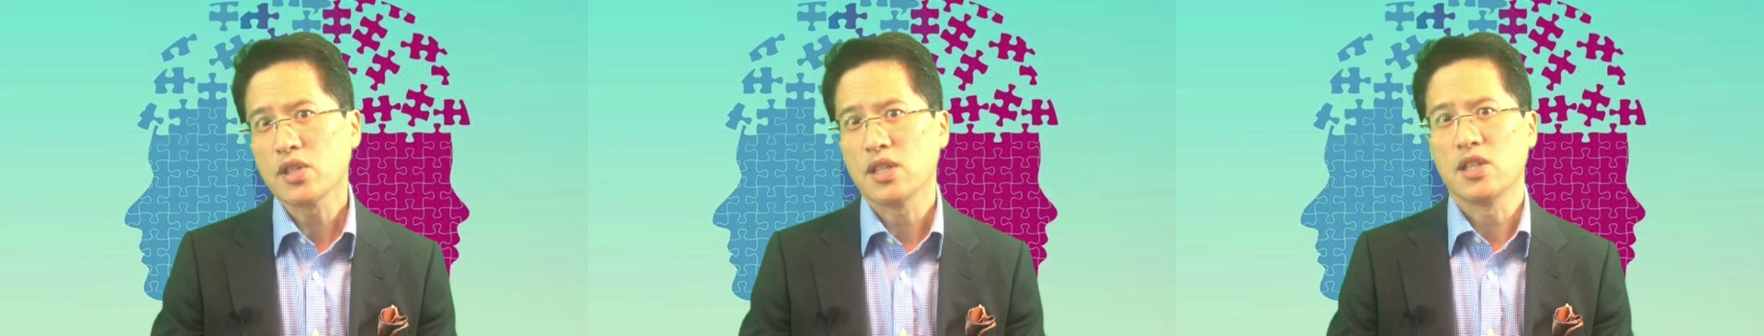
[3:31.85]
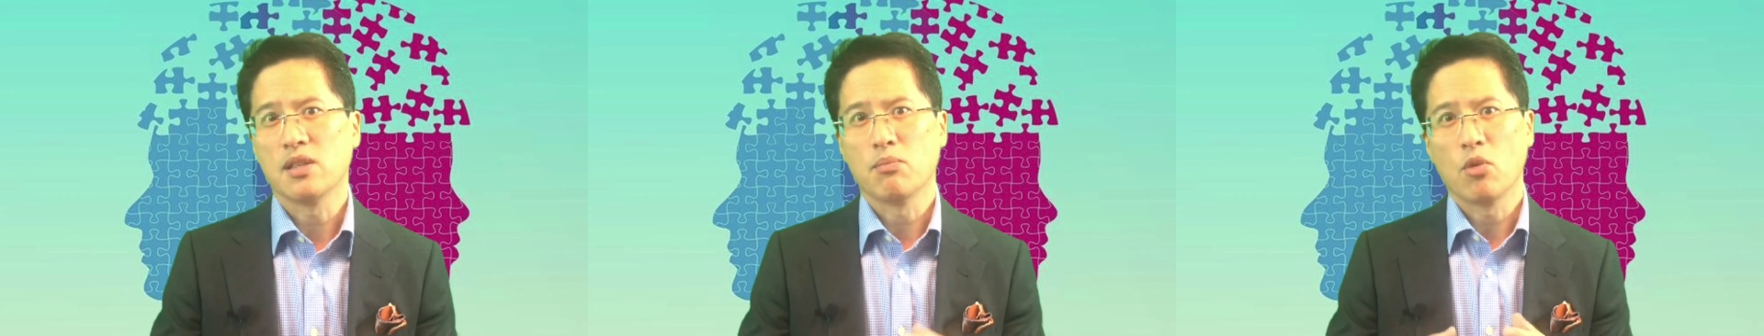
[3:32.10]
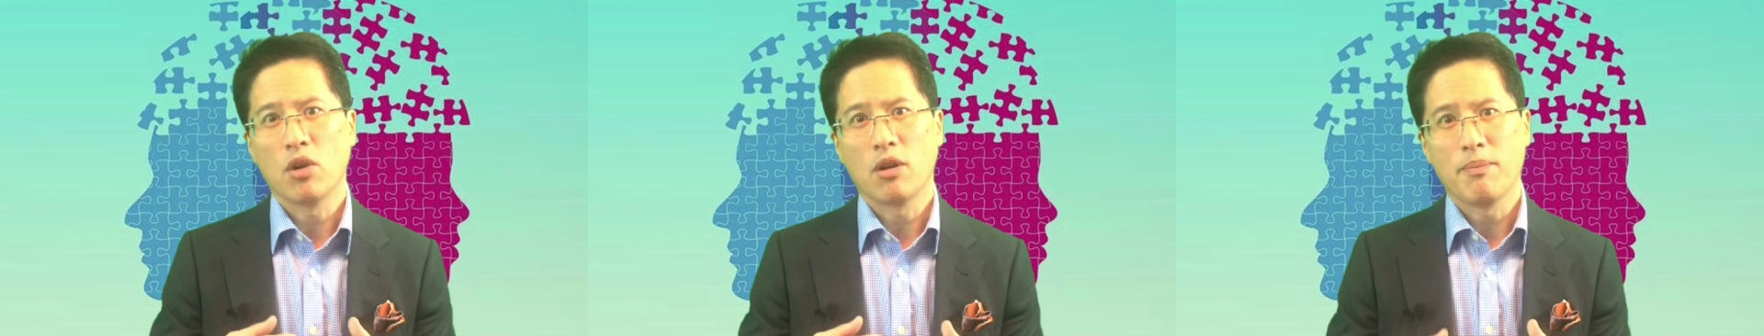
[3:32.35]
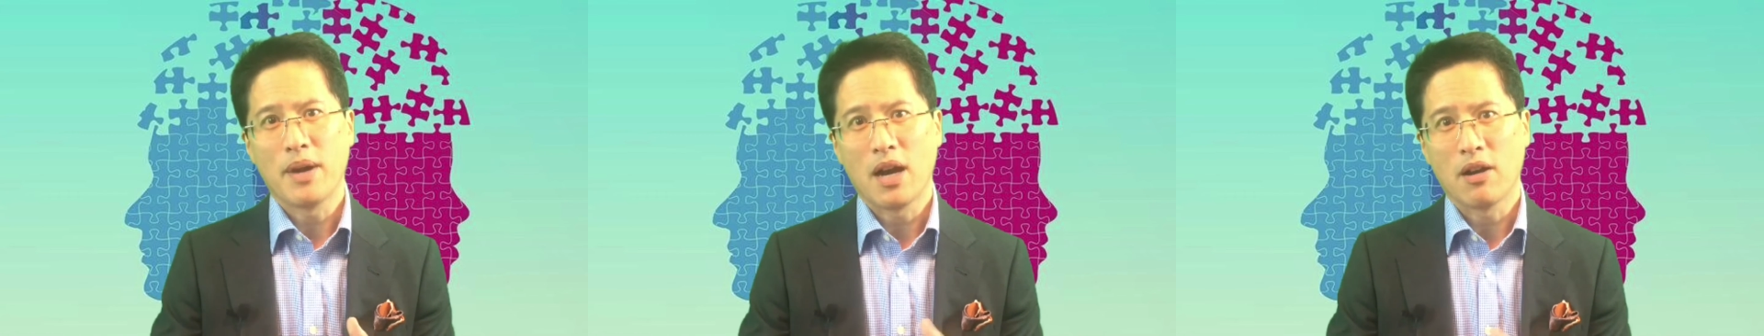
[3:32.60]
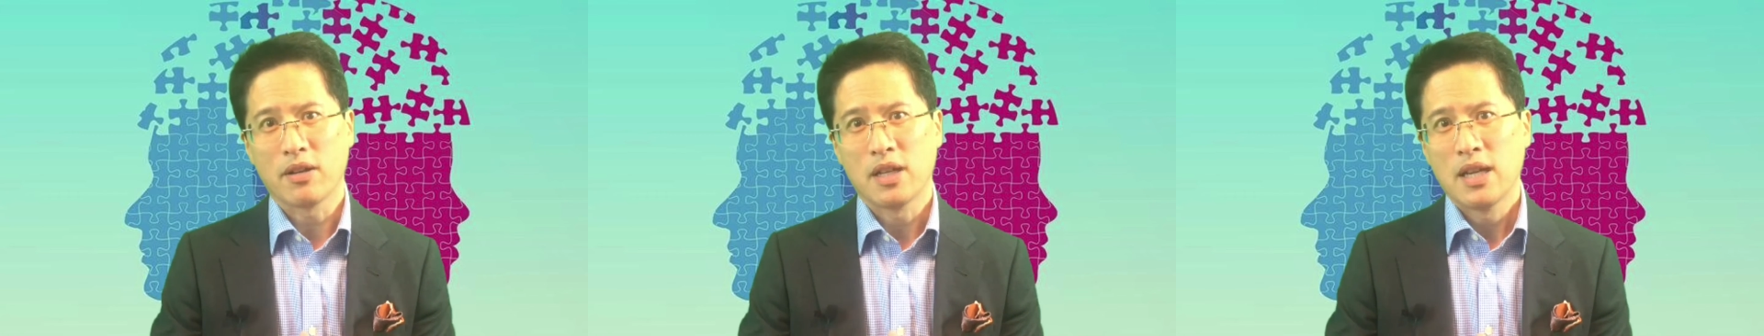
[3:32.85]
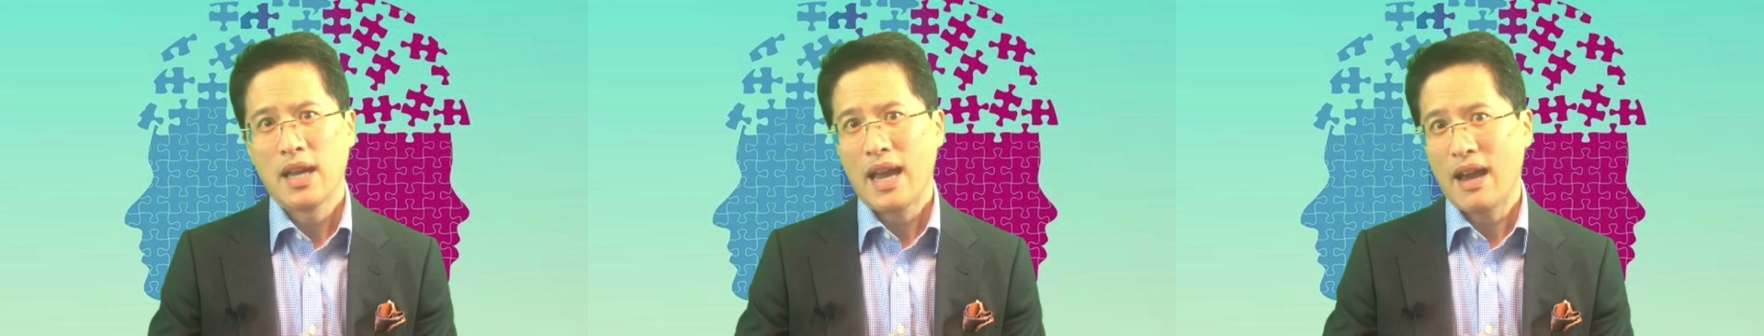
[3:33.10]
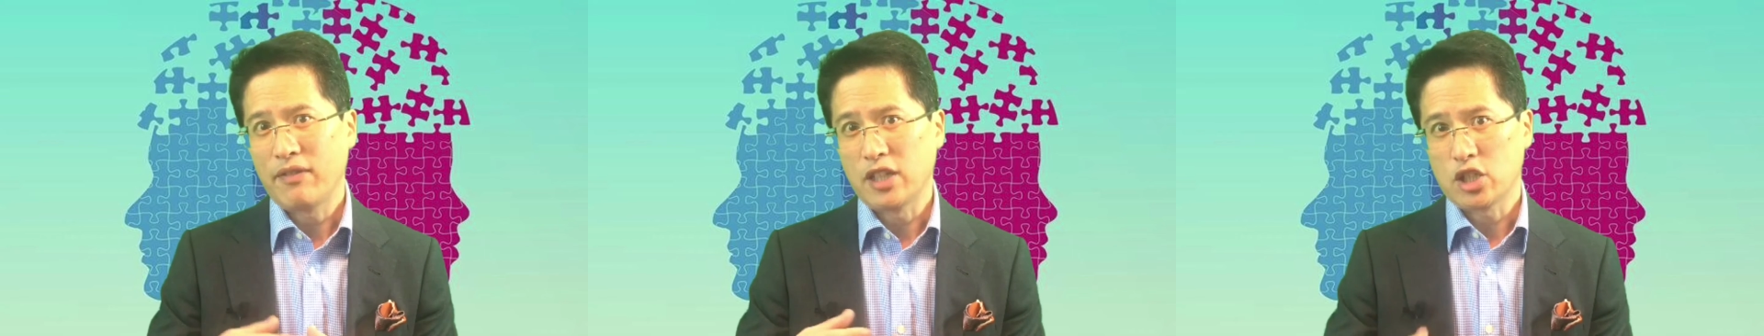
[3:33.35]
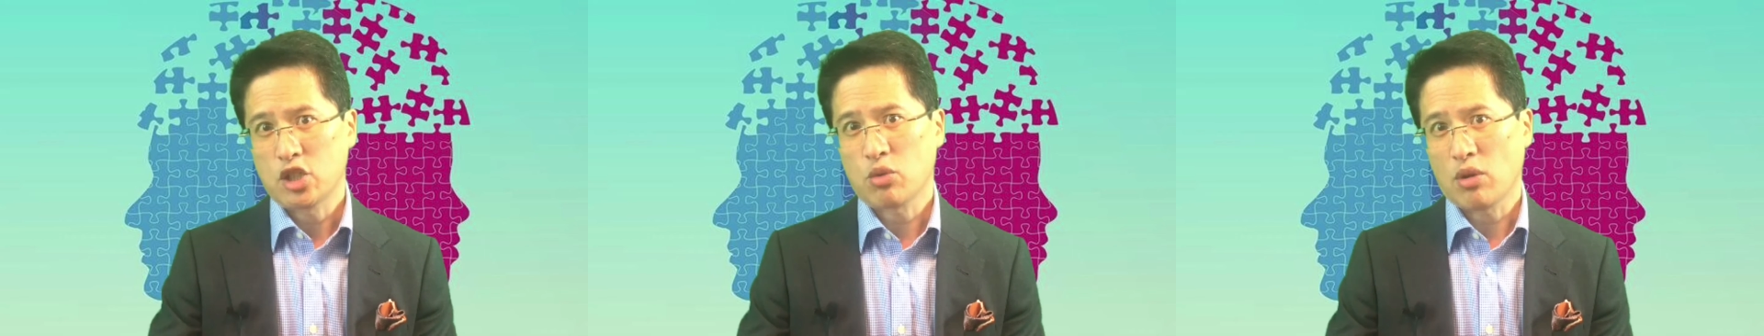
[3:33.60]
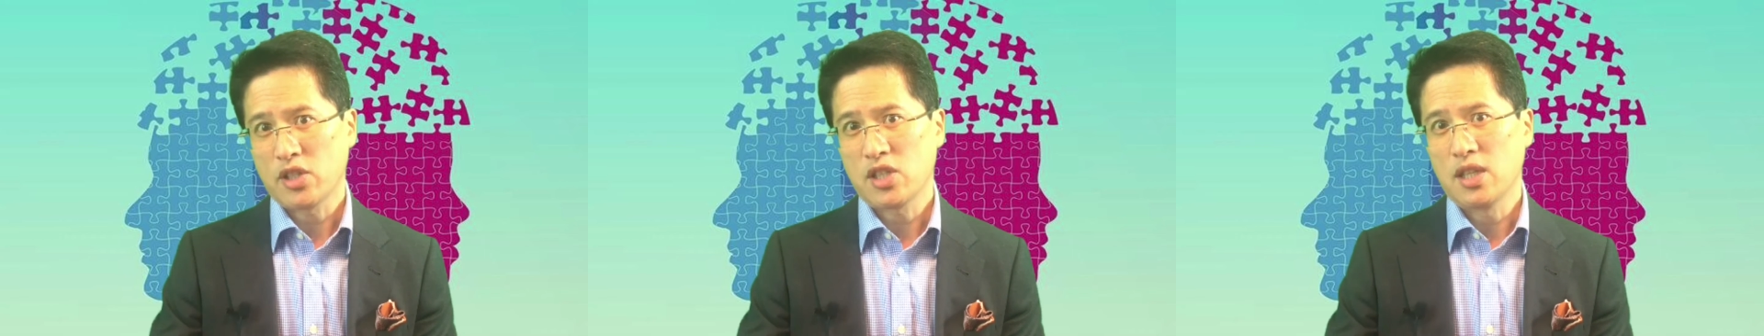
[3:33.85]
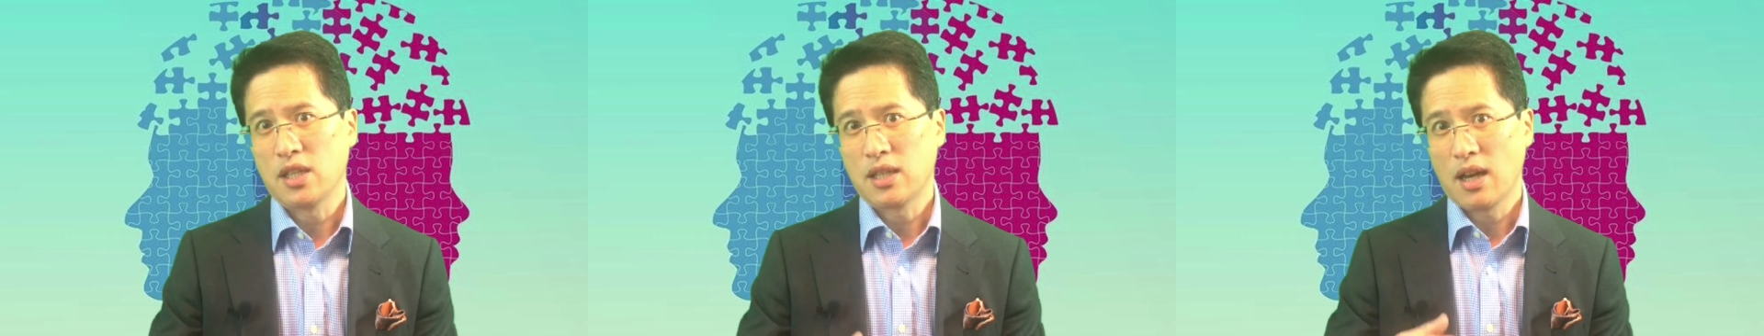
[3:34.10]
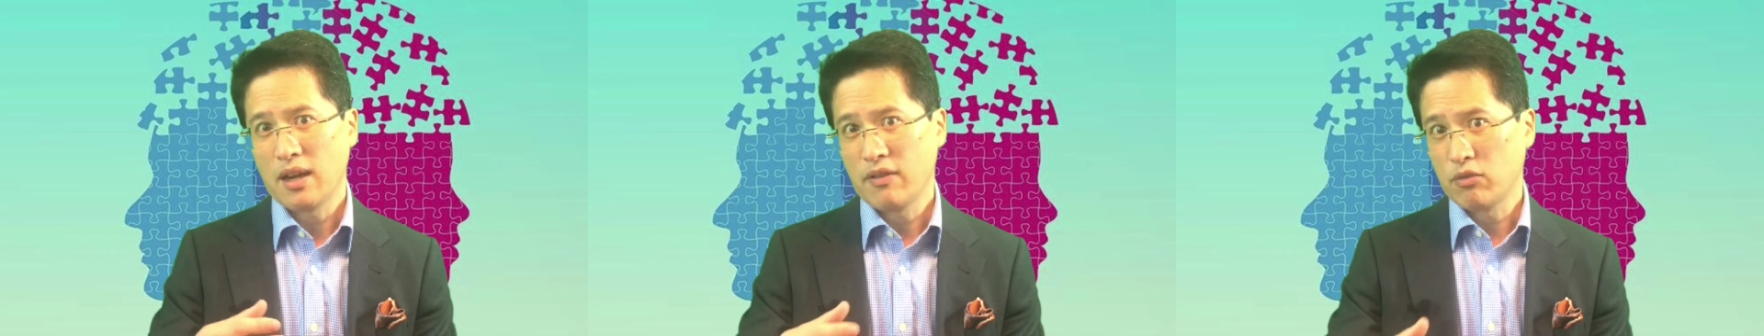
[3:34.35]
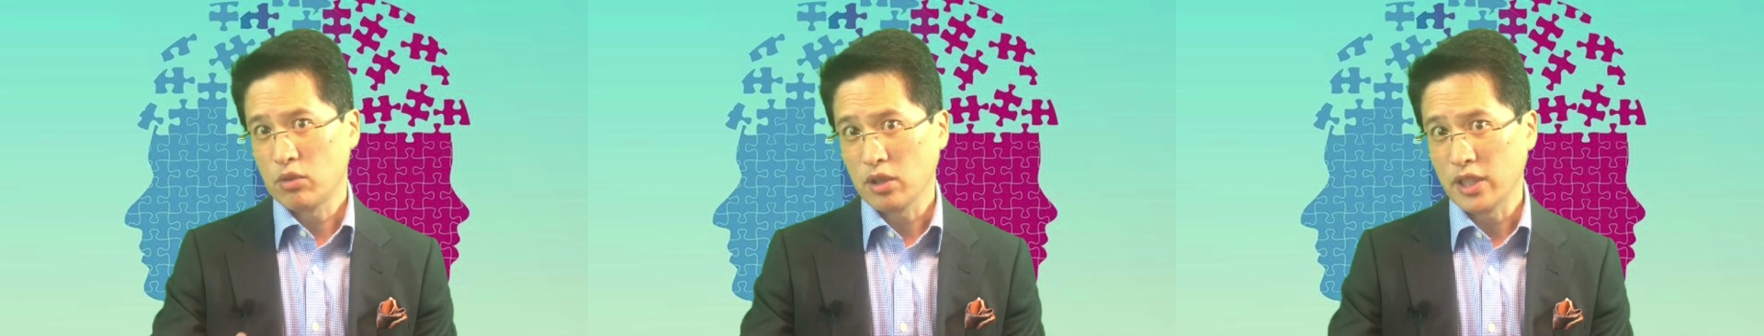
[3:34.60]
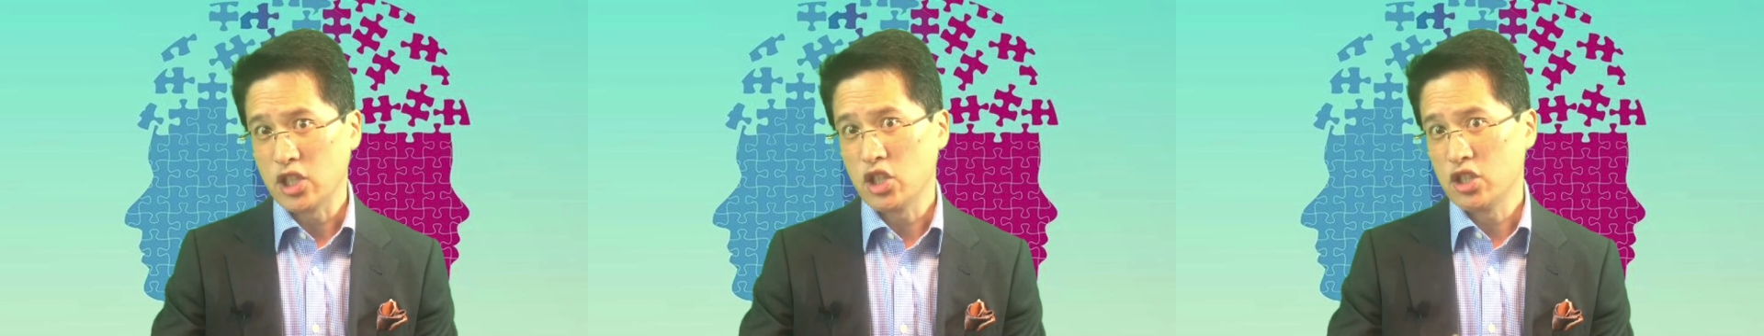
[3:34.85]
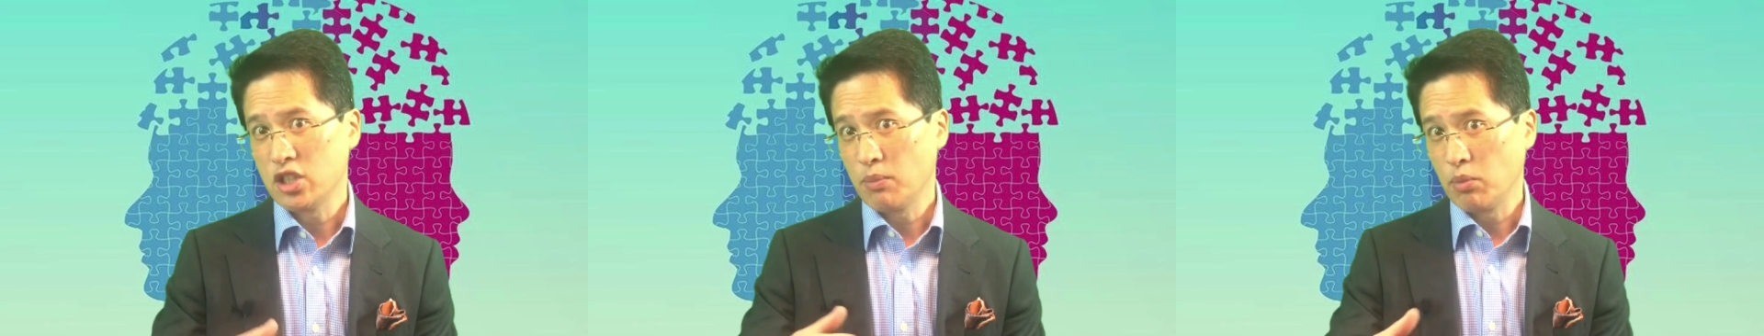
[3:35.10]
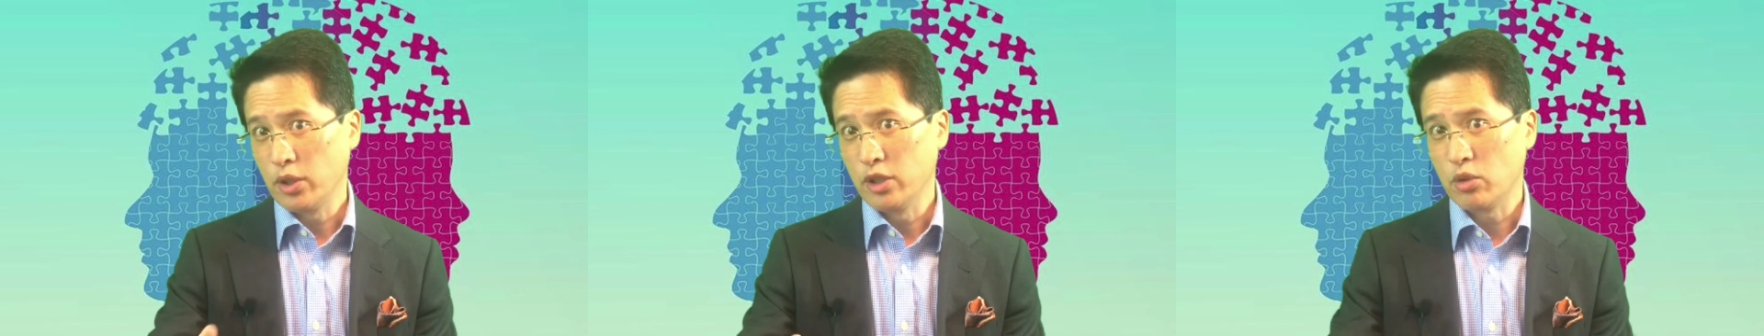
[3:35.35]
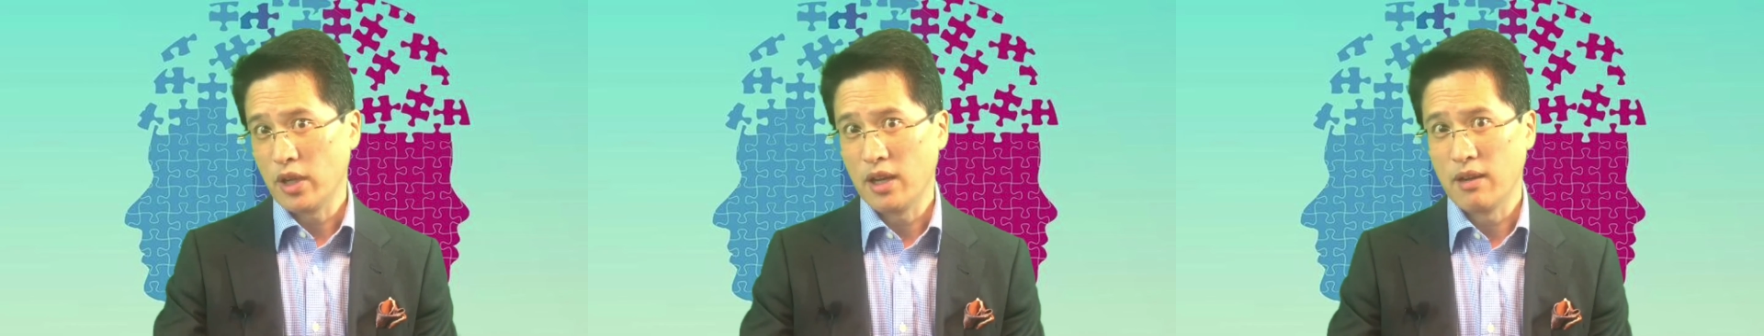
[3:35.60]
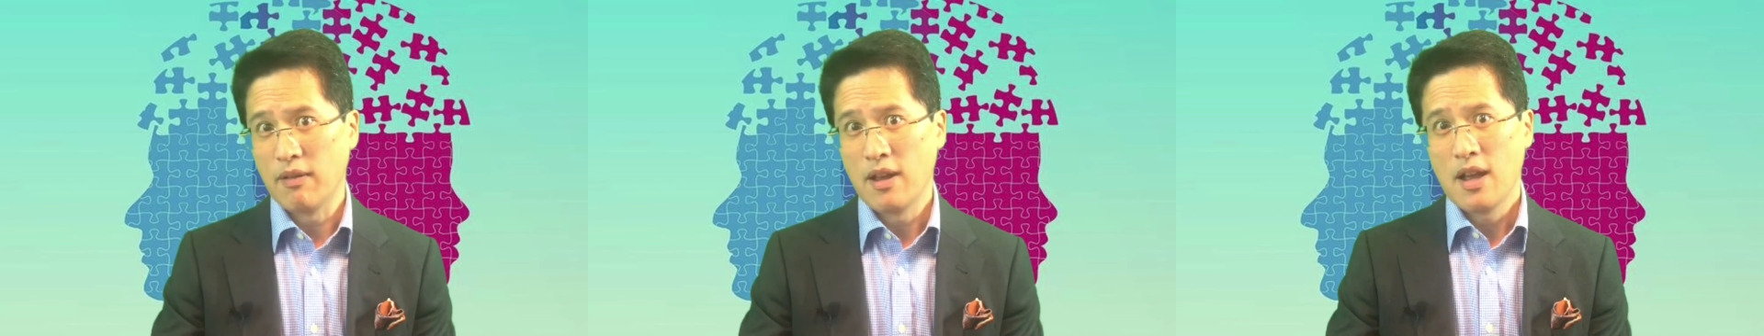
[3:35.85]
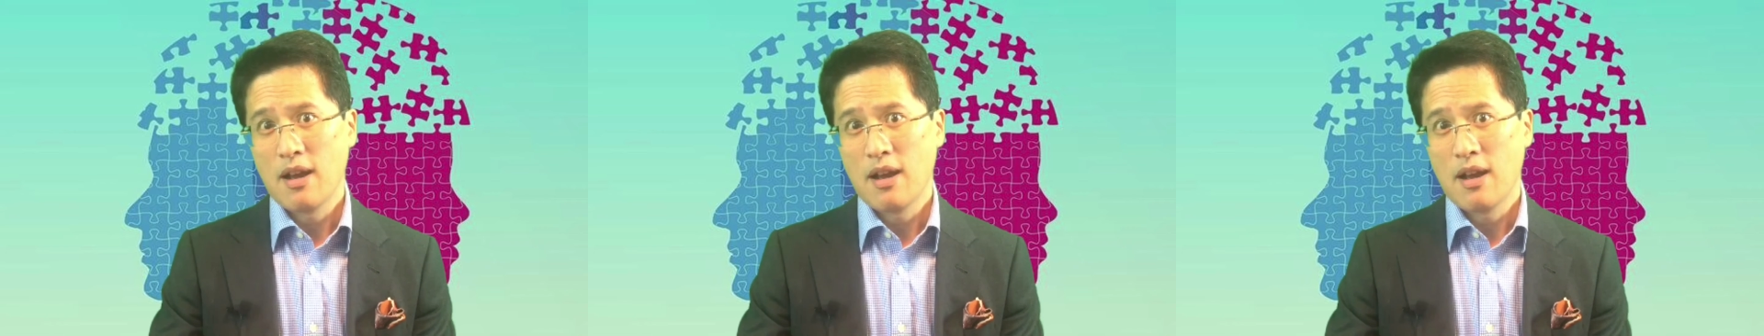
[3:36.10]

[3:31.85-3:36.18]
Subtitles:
Is it more about having a trusted kind of relationship where you can